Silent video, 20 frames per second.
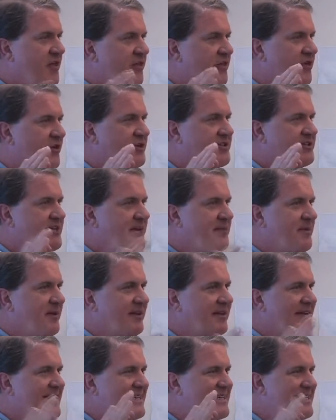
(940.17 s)
they're
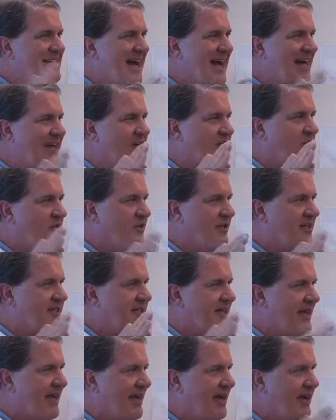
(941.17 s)
typically not going to
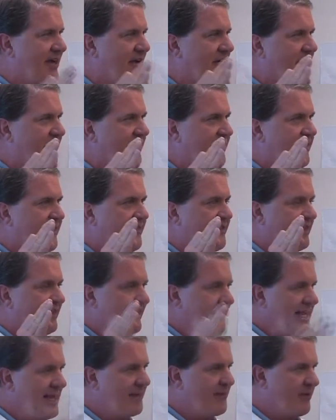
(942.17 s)
tear the
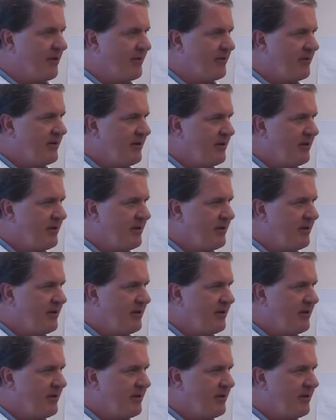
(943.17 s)
labrum.